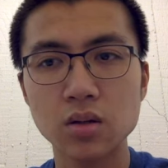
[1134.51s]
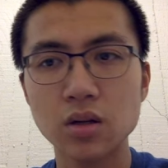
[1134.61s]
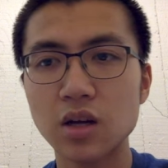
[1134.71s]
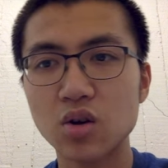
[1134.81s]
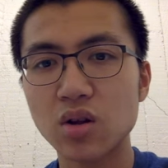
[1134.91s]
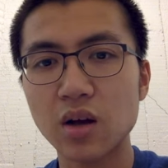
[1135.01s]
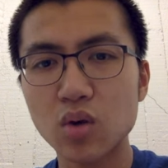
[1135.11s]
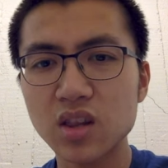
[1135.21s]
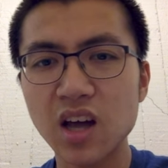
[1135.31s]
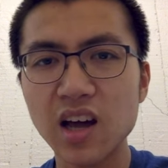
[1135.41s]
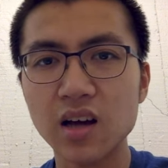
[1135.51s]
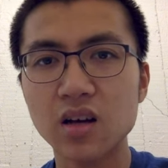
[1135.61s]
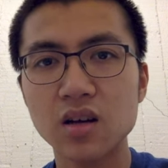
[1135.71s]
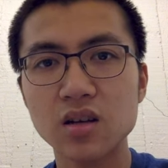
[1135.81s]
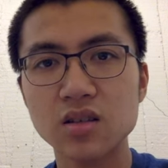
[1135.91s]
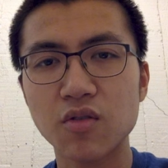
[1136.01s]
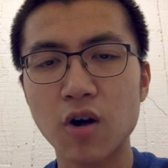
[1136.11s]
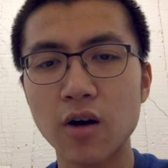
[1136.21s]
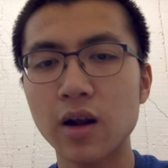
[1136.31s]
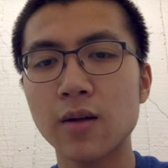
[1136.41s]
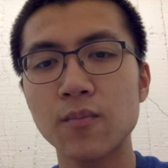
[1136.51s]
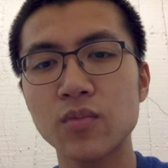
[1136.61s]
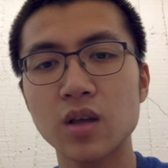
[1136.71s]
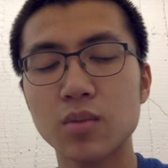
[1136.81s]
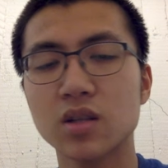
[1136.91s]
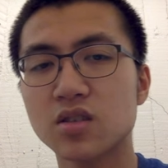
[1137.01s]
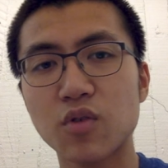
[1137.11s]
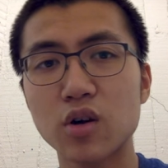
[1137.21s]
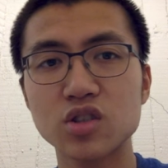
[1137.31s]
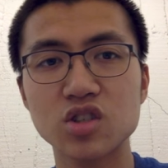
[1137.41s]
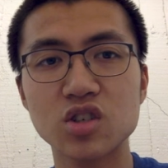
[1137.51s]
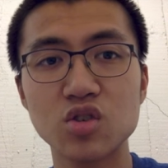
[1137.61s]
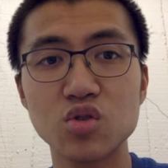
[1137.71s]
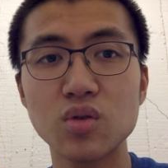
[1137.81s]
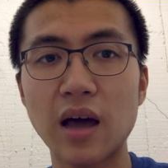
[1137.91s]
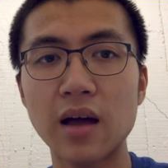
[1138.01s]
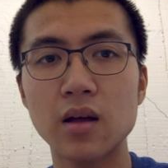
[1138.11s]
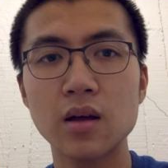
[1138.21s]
And you're like, what the heck, Safari? But Safari's just going to do that.